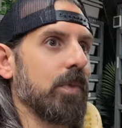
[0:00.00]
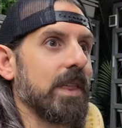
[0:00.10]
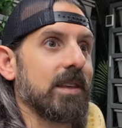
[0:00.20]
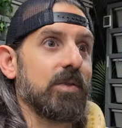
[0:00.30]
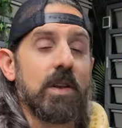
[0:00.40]

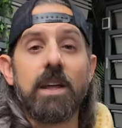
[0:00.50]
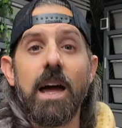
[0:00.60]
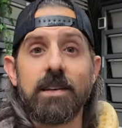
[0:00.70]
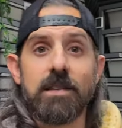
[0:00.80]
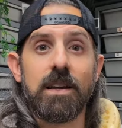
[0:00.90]
That's
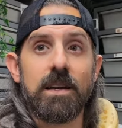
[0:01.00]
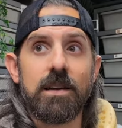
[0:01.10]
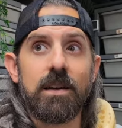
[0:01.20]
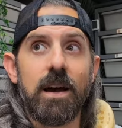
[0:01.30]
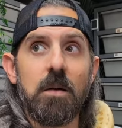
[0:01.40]

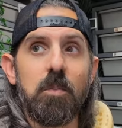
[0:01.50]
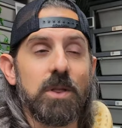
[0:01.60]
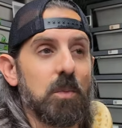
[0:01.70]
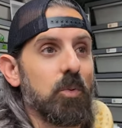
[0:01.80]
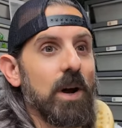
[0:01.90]
fantastic.
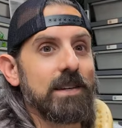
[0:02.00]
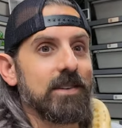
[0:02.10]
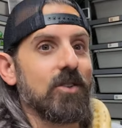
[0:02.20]
But the prices